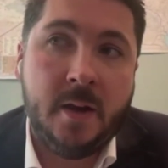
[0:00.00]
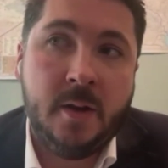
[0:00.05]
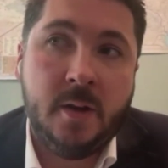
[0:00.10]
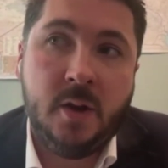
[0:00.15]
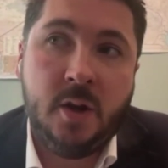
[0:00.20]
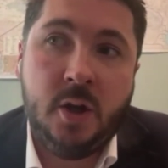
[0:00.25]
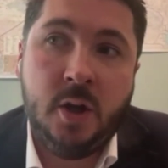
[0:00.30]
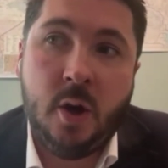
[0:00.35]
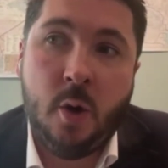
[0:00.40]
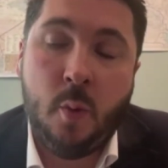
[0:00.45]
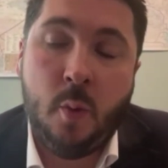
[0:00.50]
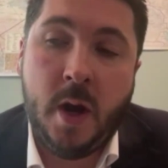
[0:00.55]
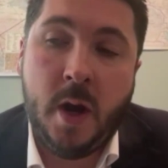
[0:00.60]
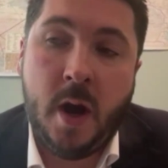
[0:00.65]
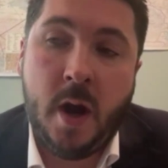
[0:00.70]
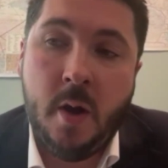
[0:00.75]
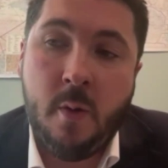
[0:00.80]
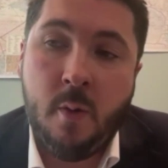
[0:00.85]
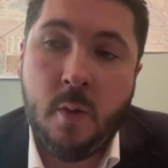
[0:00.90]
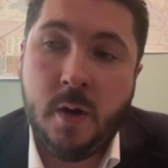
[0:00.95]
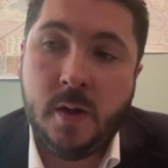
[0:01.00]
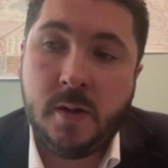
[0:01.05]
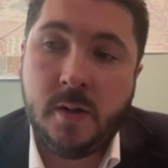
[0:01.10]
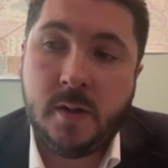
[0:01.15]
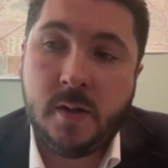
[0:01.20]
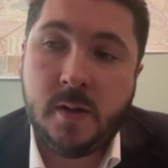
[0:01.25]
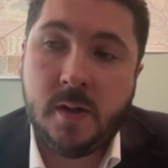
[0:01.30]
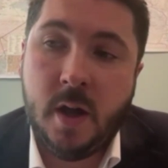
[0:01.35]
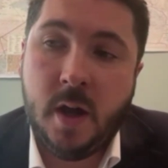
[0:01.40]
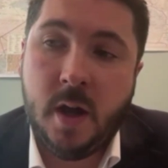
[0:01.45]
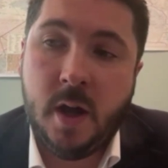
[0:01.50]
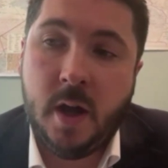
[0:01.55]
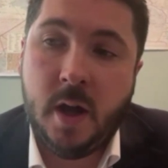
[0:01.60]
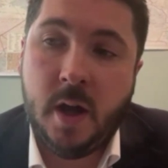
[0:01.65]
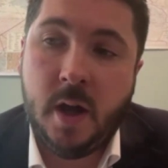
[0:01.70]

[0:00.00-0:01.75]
And when I was